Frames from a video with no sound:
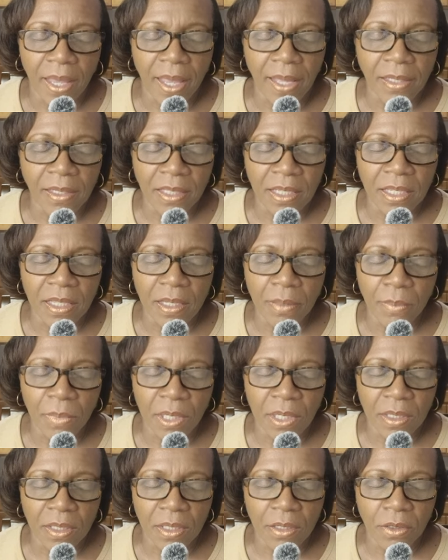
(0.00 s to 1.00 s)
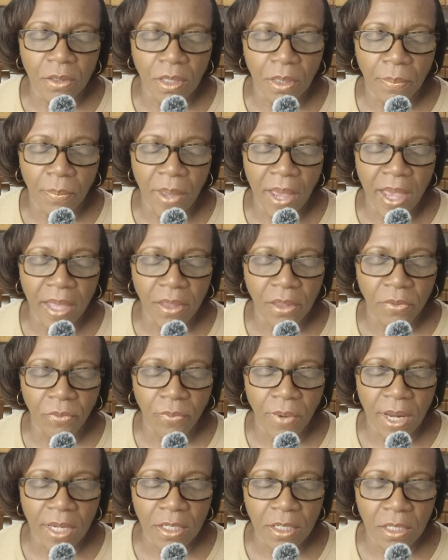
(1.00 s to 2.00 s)
and lead them into the path of
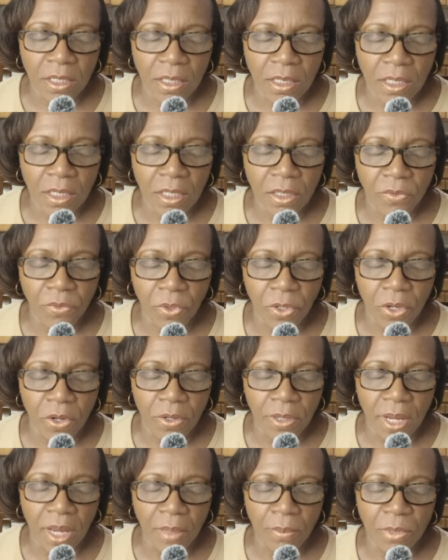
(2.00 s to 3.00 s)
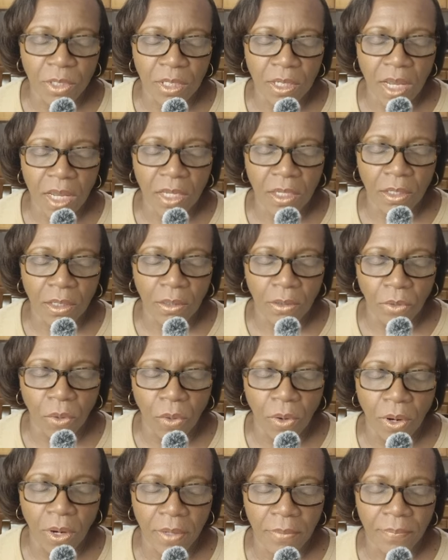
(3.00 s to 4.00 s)
righteousness for your name's sake,
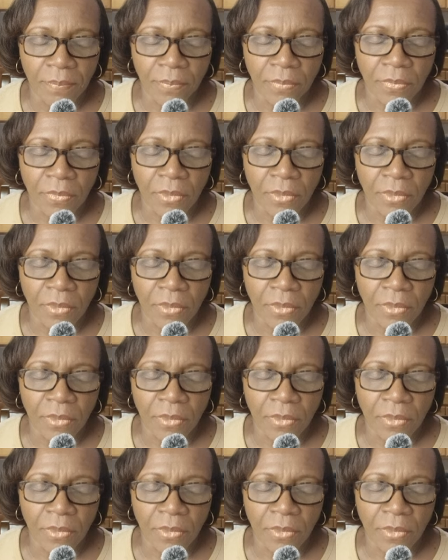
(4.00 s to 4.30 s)
Lord.